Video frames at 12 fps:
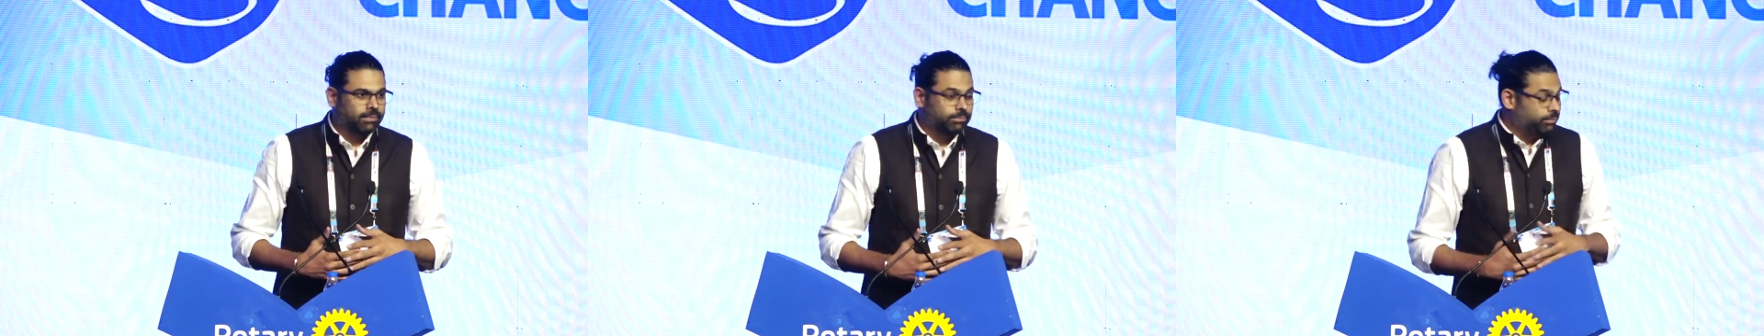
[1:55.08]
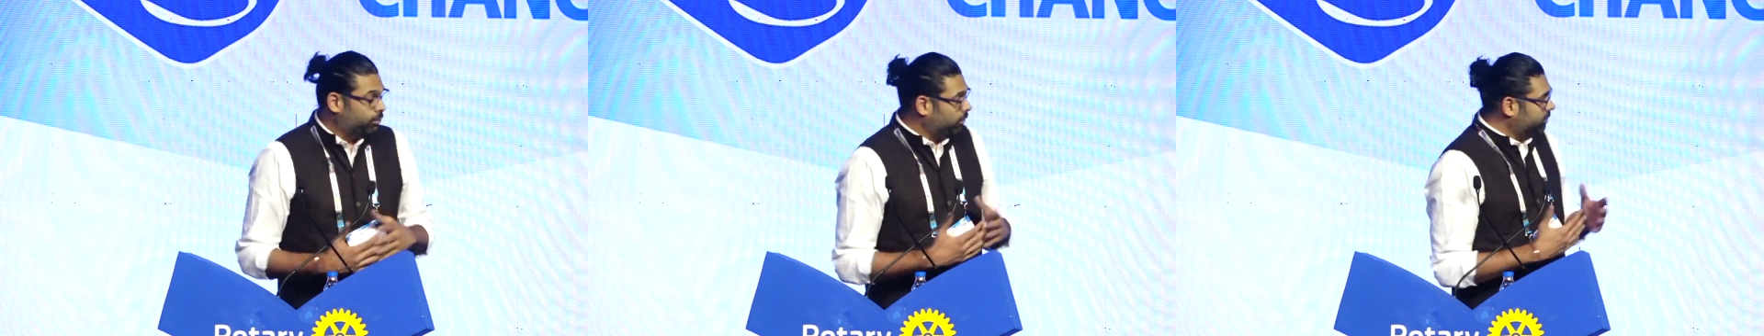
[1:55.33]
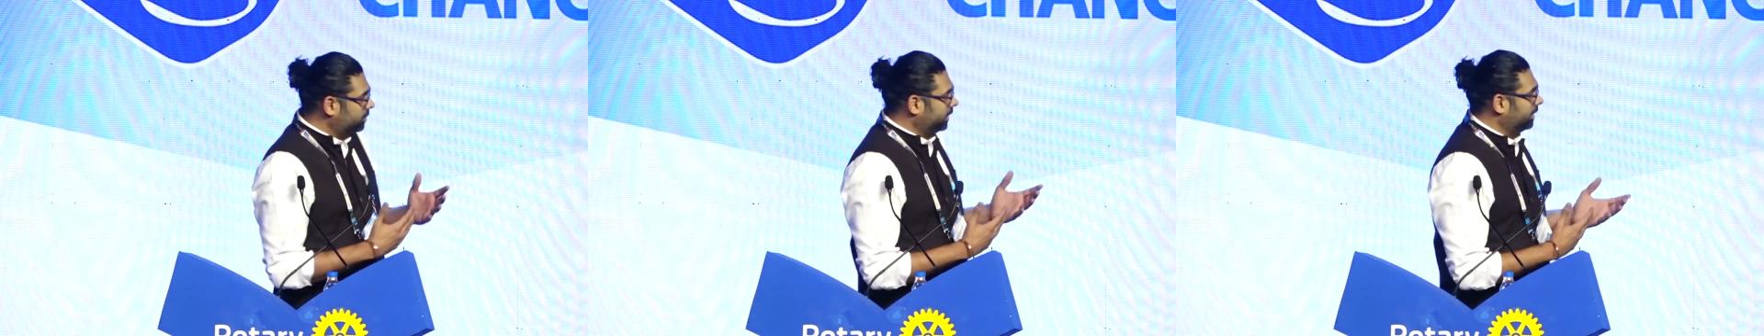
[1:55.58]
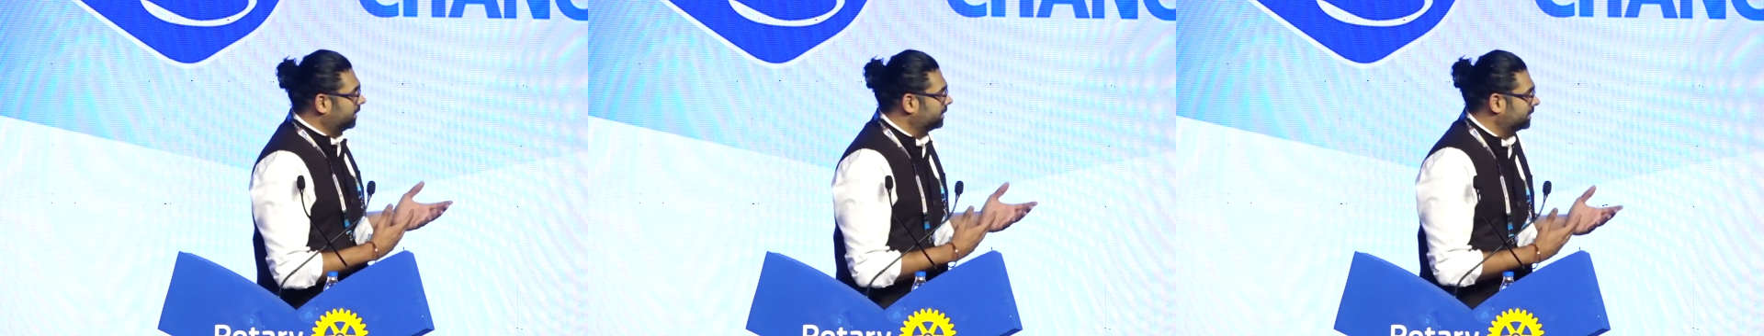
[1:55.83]

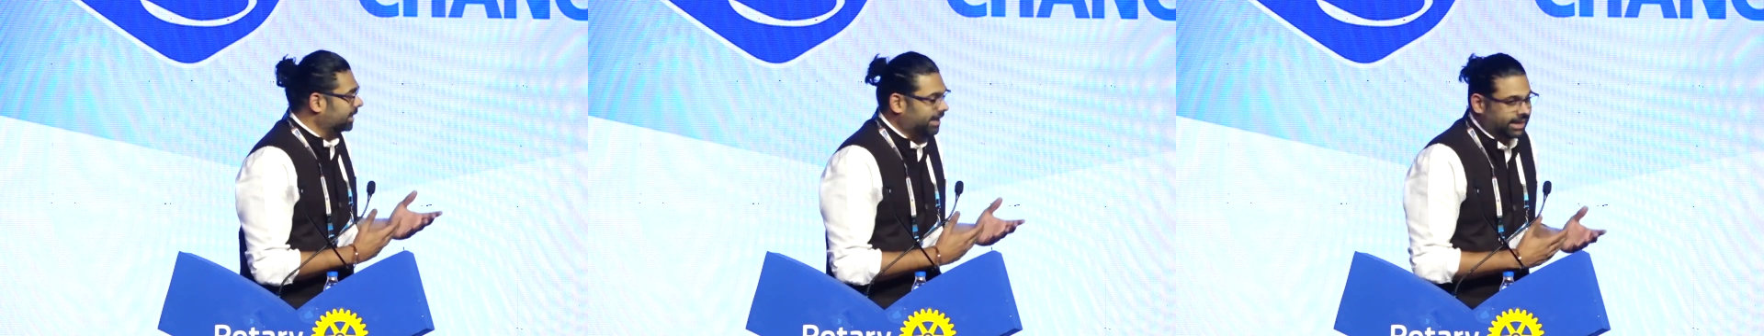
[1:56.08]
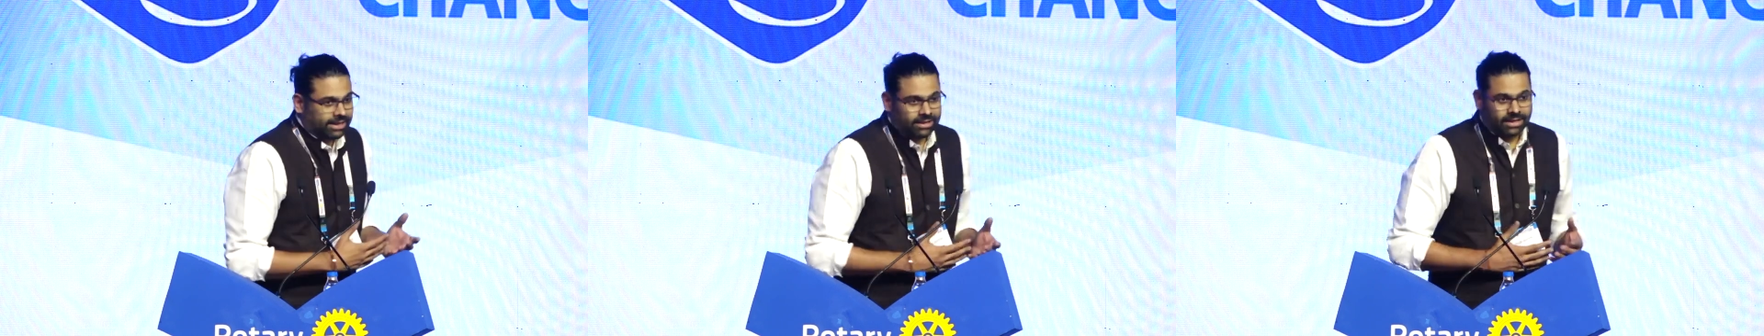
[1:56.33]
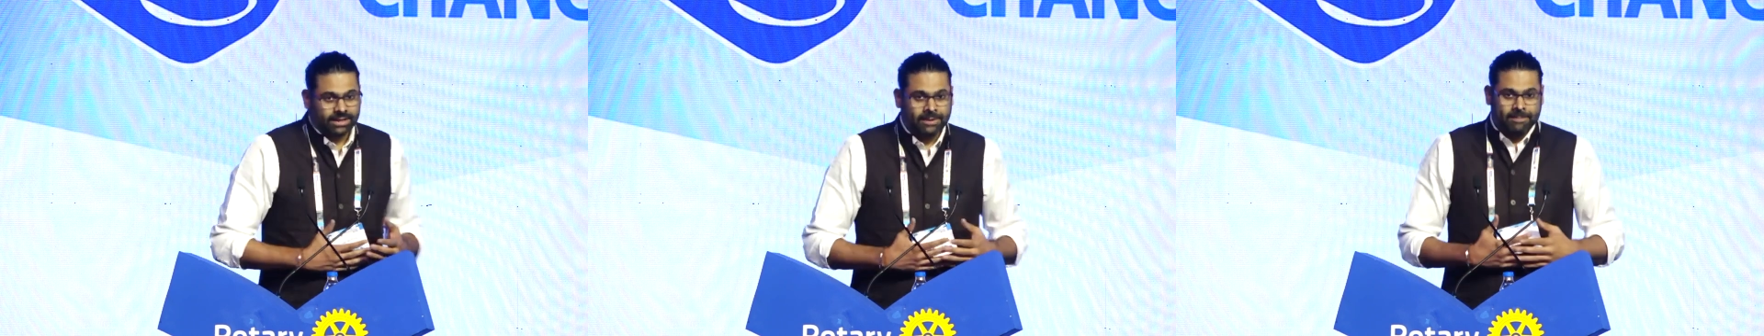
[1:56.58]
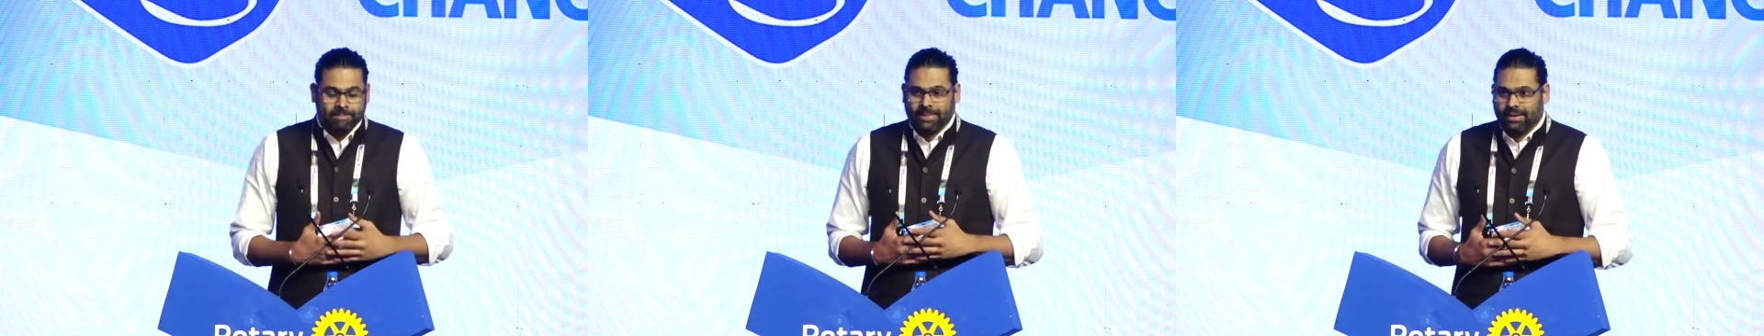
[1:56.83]
Rotary is signing
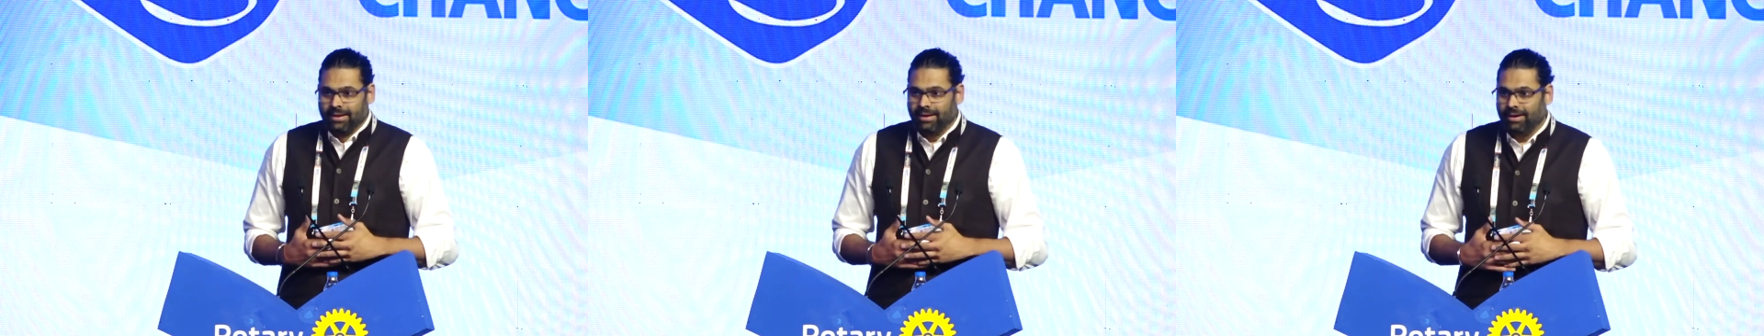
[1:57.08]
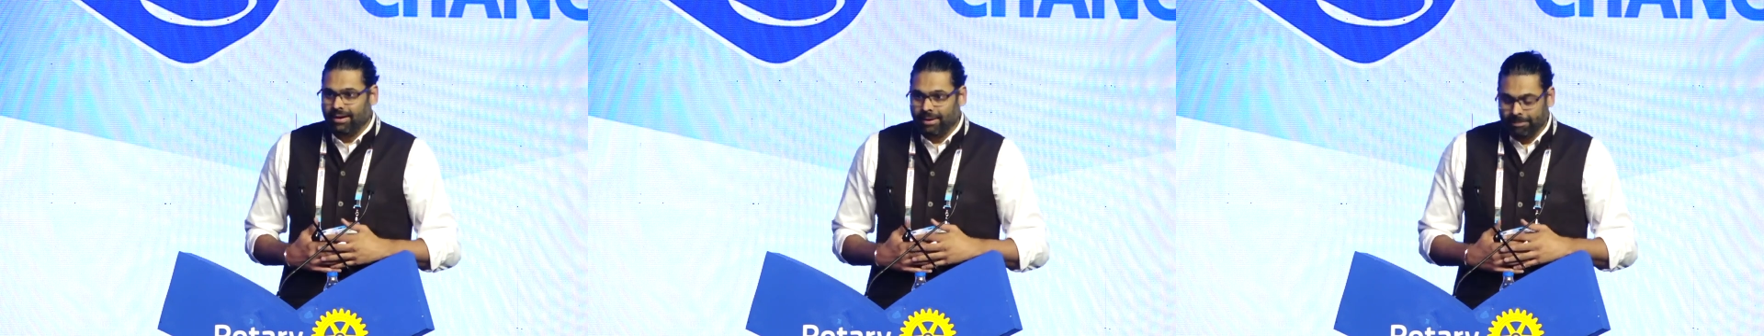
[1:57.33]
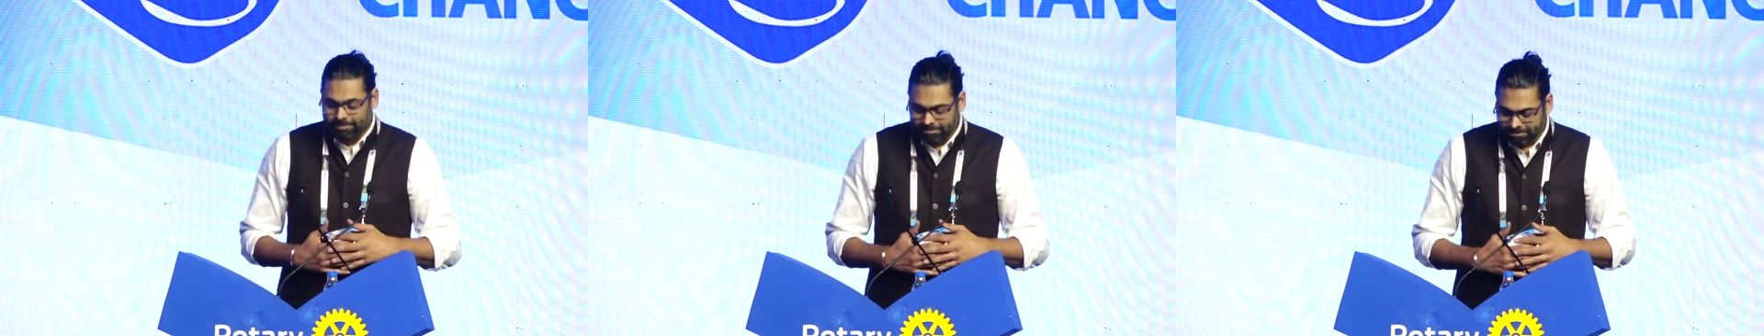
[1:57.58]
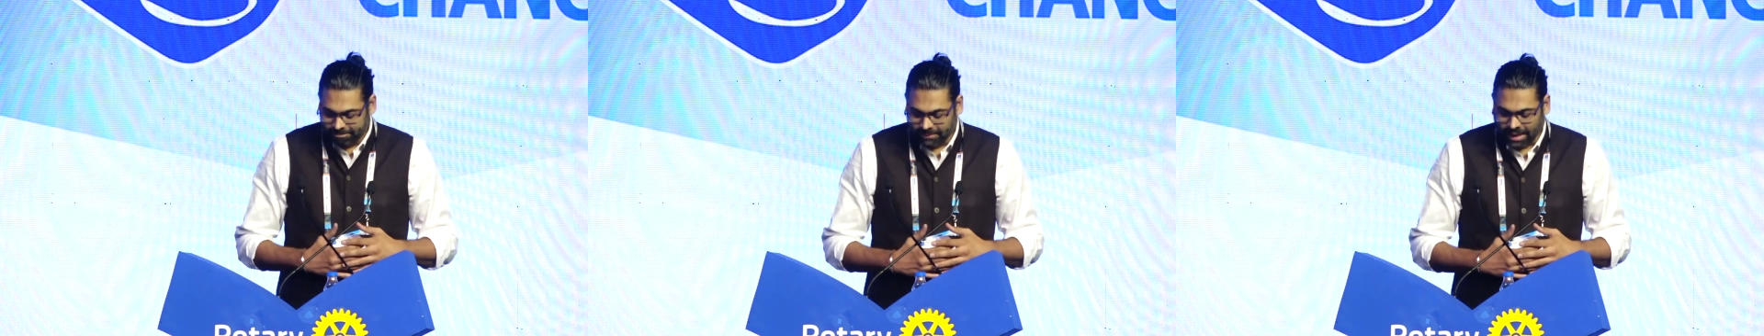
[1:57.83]

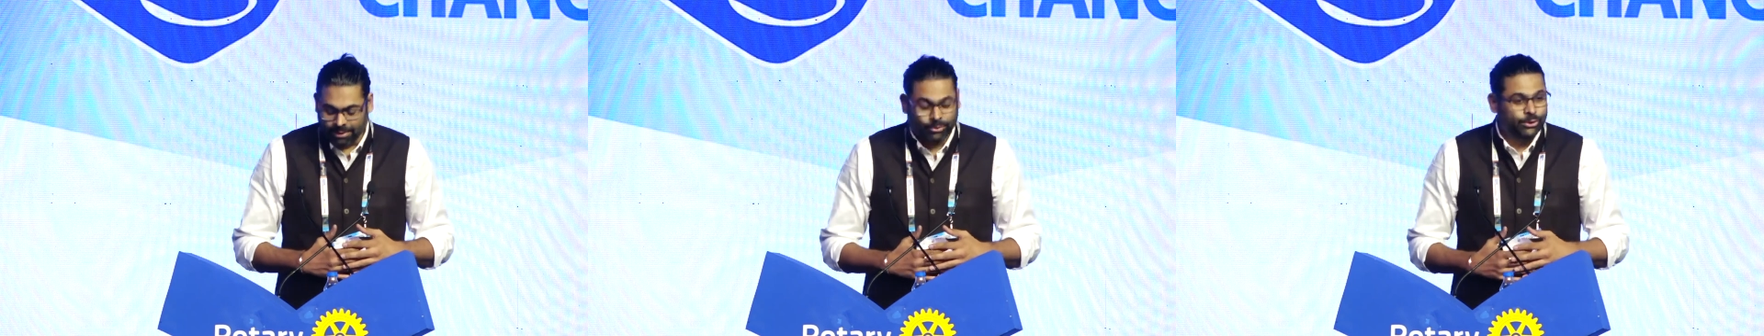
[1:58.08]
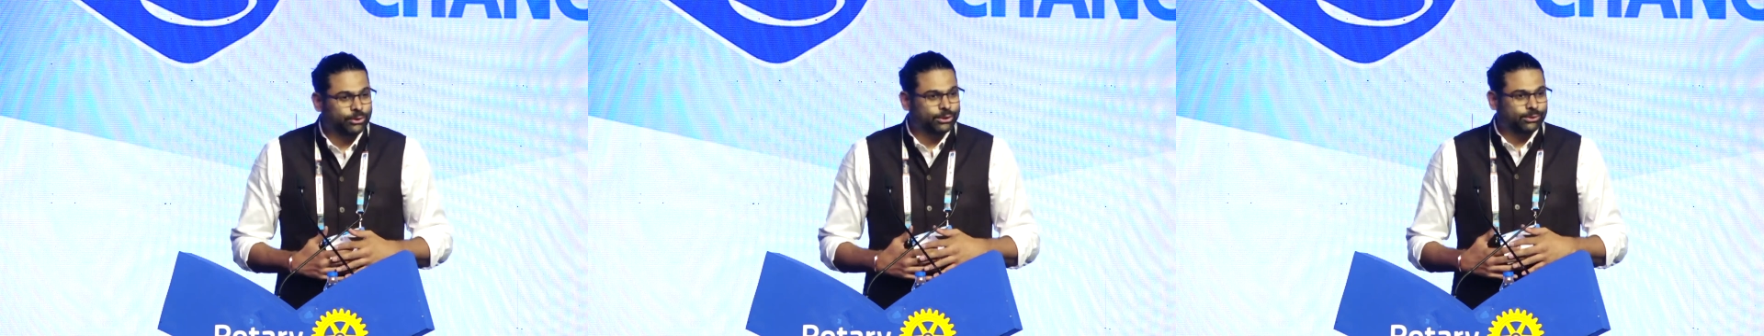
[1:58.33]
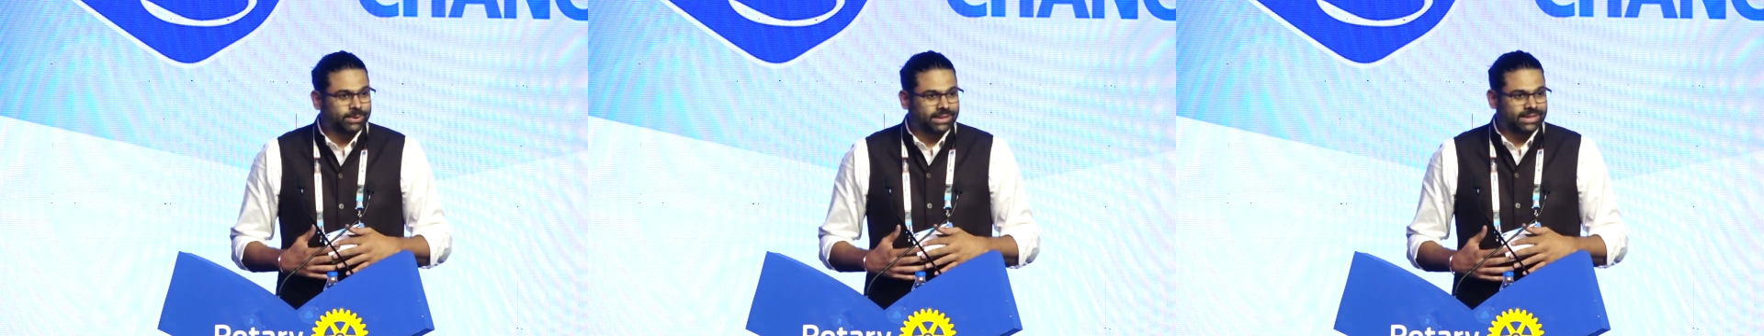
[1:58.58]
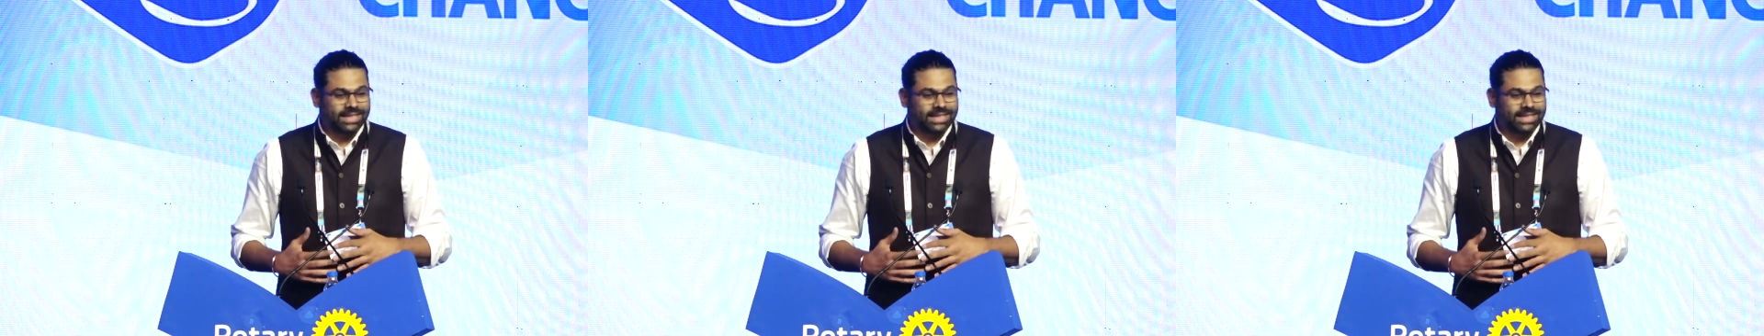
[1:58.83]
MOUs with the